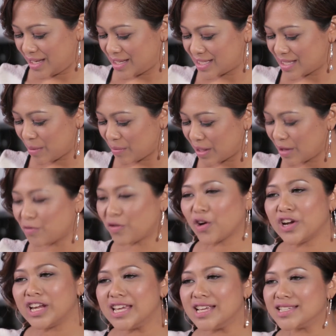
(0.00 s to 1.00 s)
Something
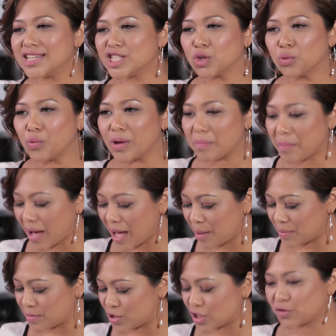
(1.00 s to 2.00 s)
very easy to whip
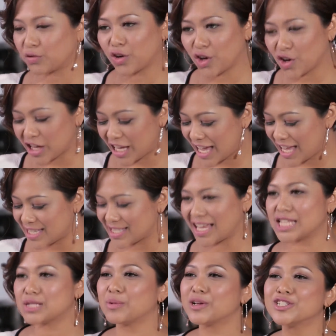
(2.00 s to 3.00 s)
up just for your guests,
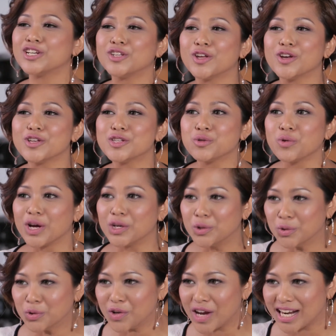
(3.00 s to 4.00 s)
especially those who are
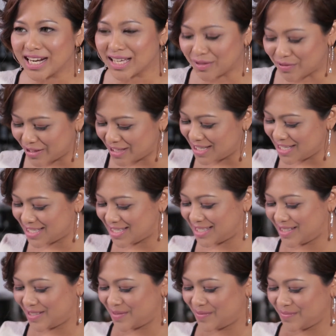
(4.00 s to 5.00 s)
durian lovers.